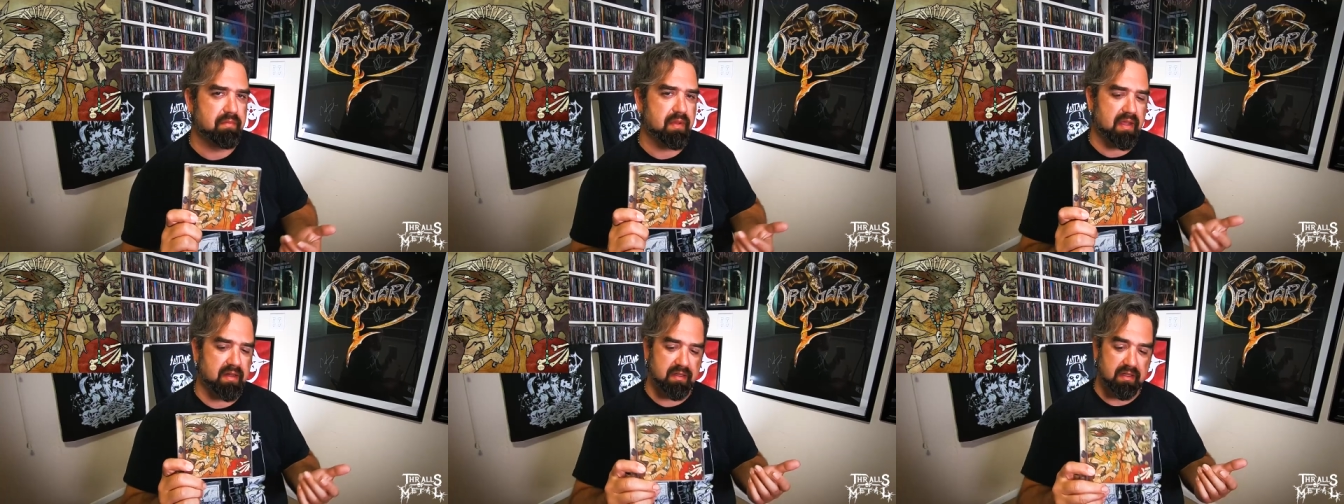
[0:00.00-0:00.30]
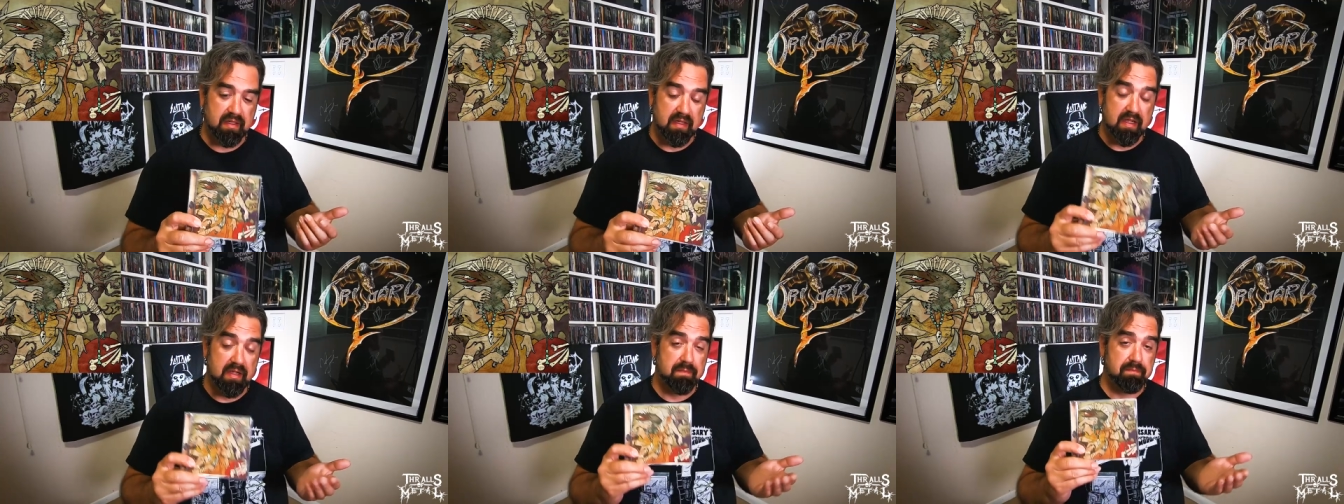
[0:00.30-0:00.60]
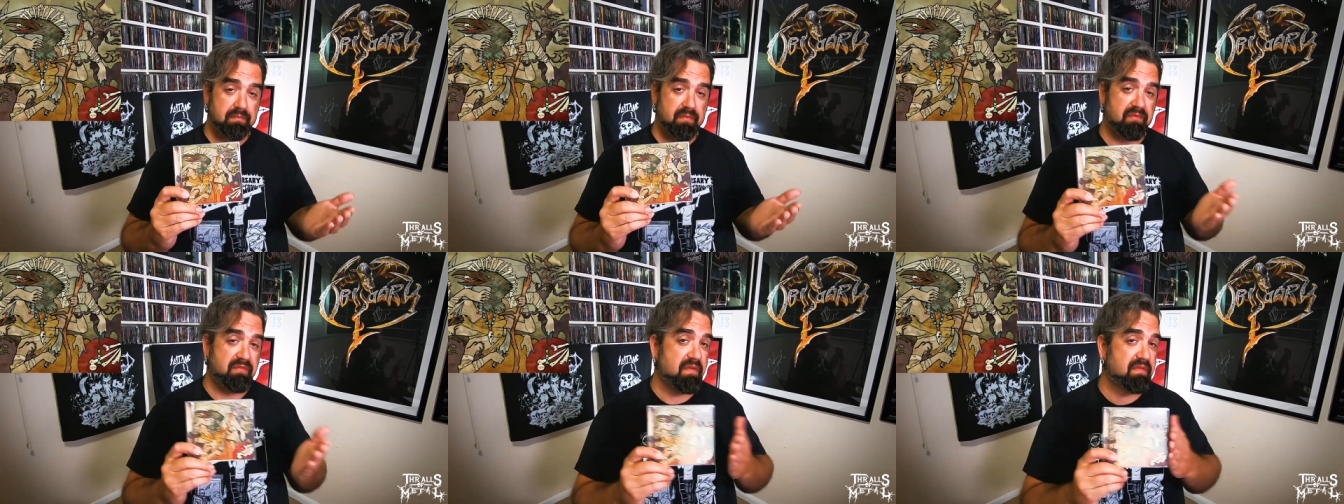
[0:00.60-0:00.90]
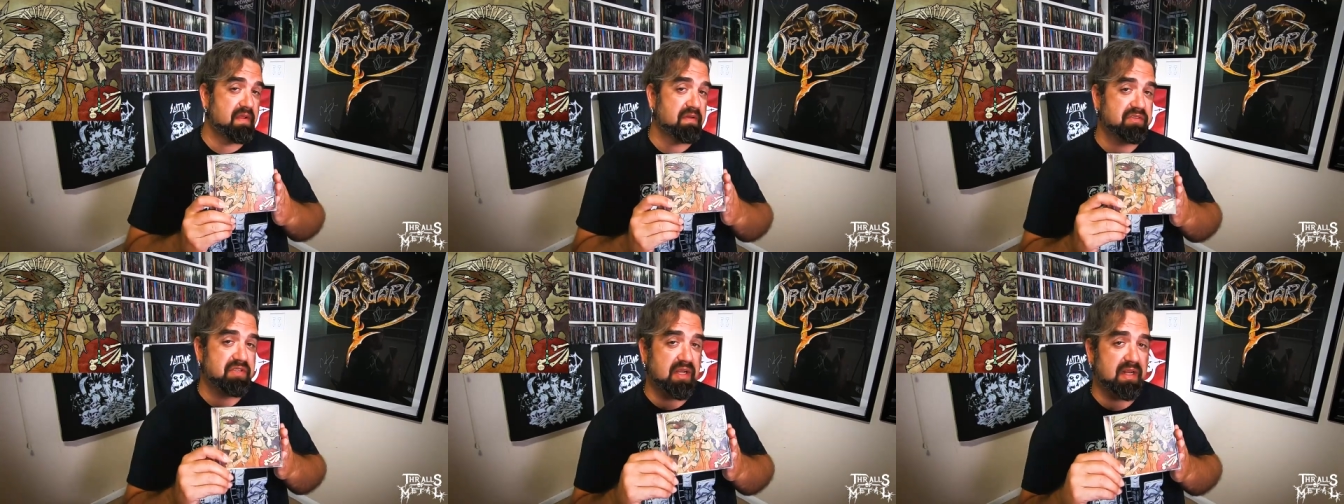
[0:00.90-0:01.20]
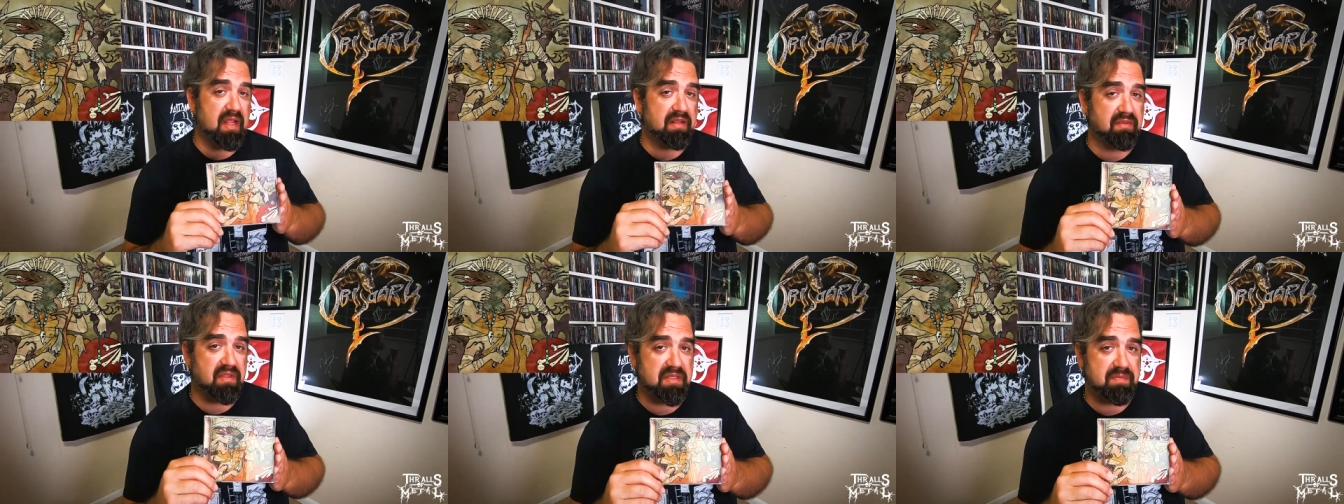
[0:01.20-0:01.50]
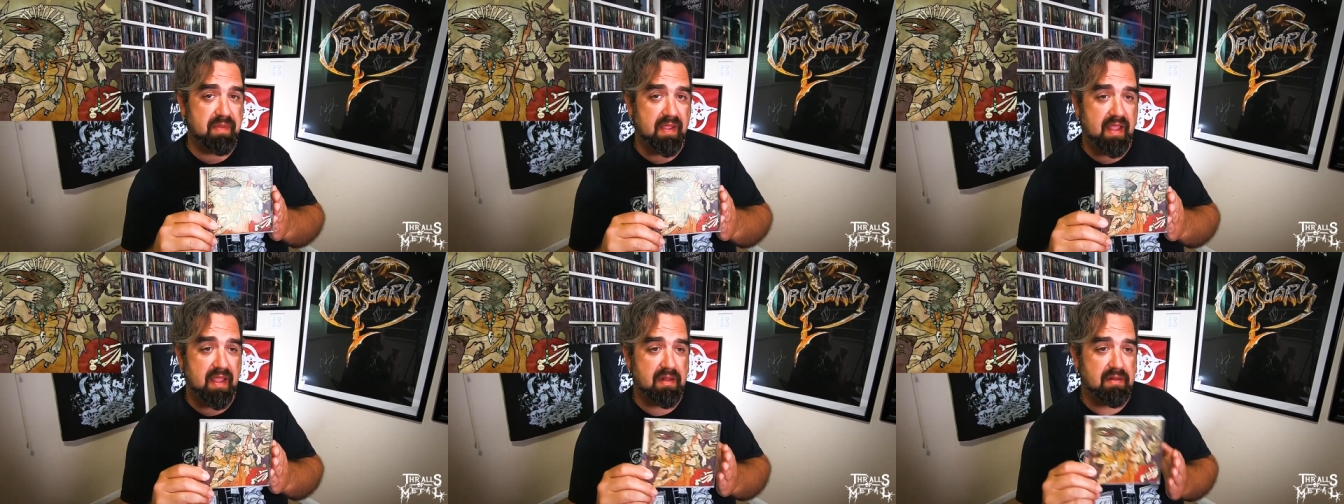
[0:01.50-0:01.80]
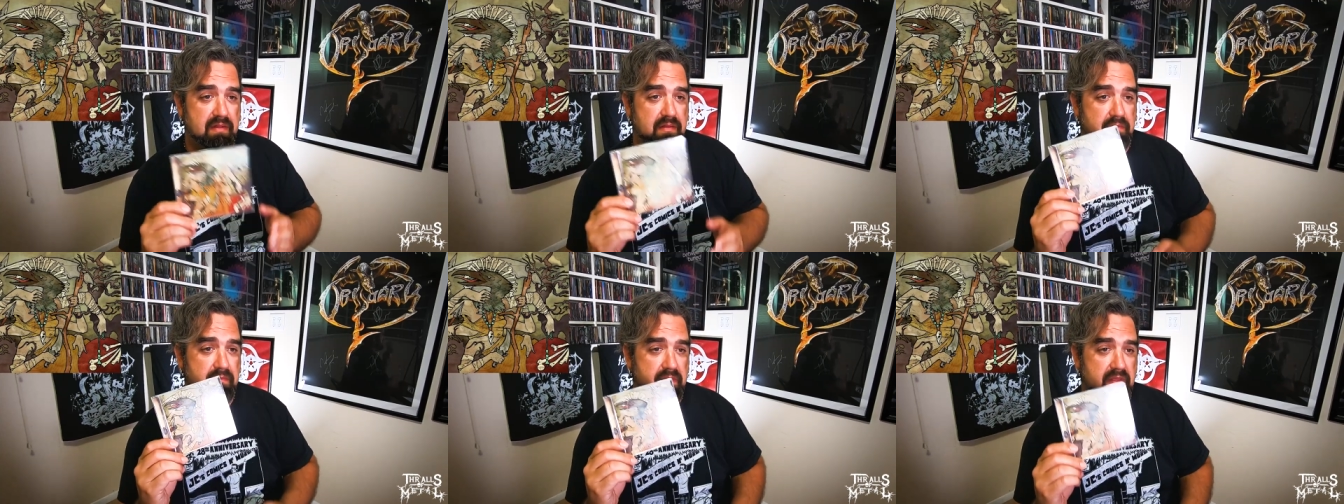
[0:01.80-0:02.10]
But if you've never checked out this
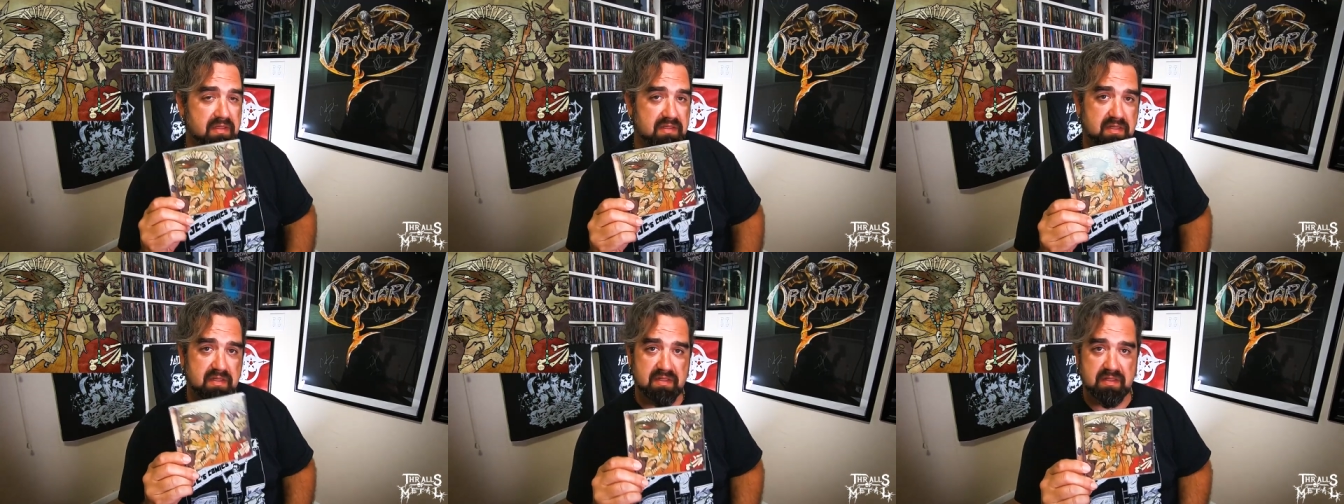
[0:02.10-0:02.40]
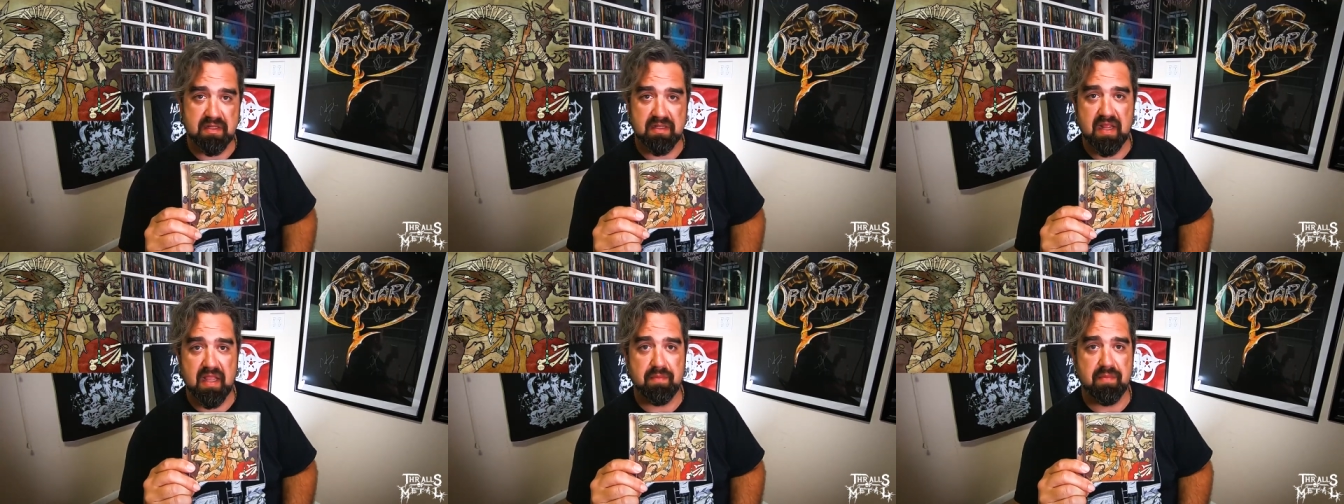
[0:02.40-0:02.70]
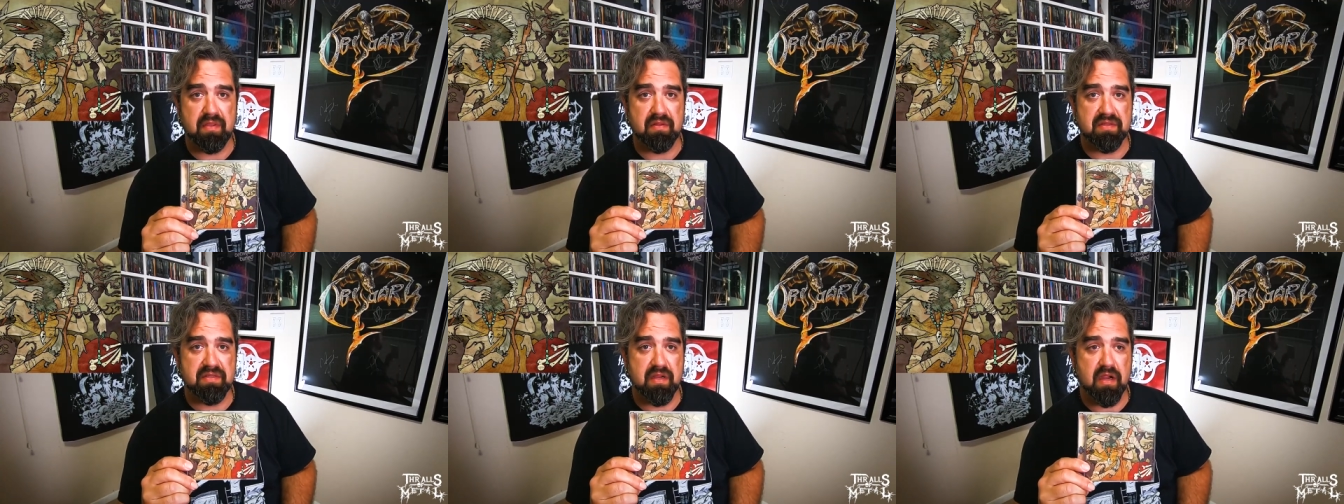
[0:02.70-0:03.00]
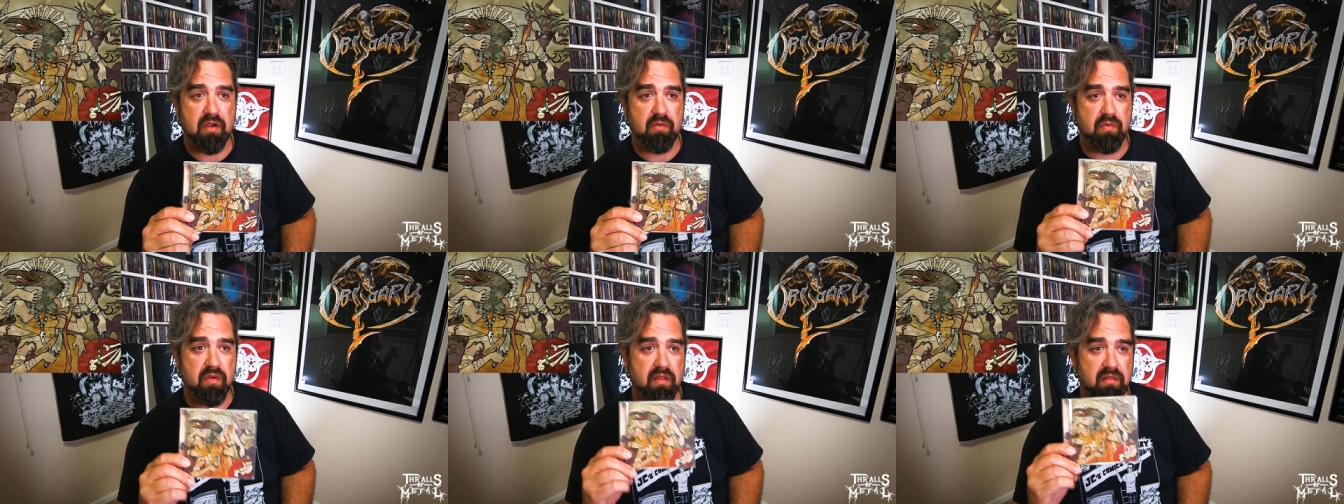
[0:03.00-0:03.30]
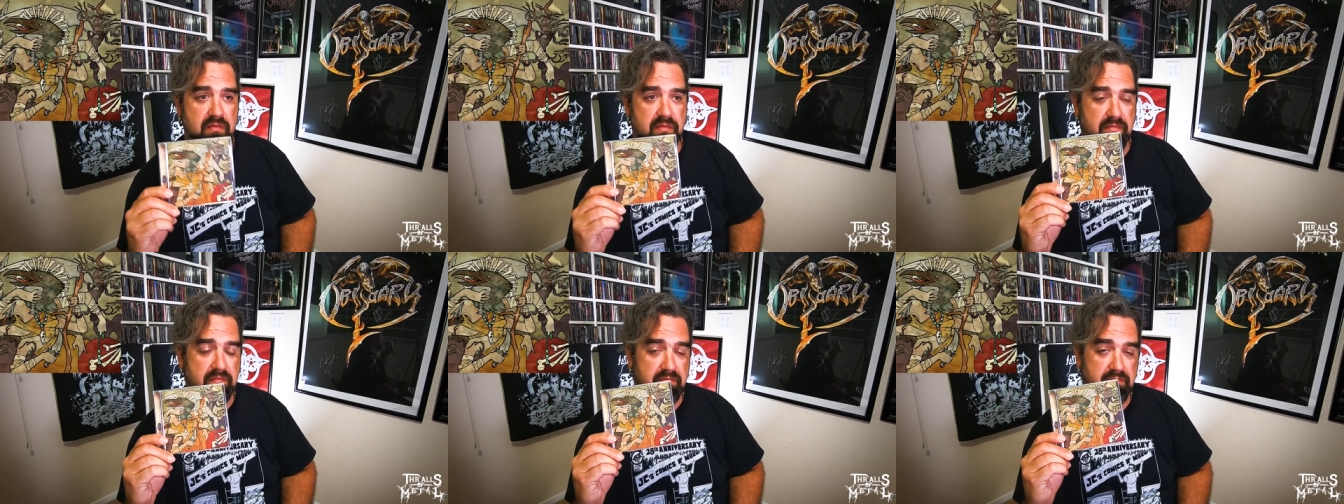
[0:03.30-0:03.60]
band, this is the debut to start with.